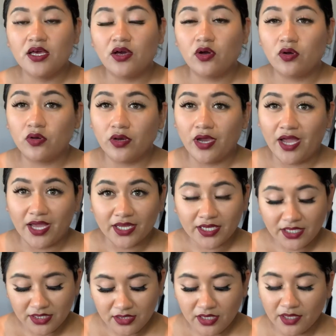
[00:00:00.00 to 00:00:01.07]
or
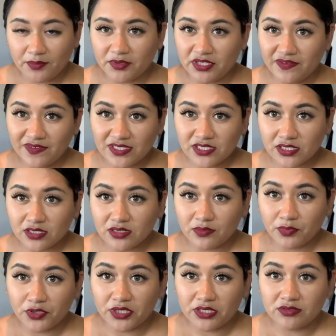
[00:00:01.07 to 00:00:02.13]
Haakaa. I believe it's
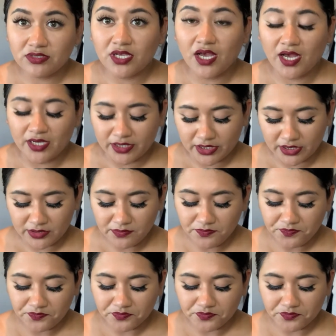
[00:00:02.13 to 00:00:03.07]
pronounced Haakaa.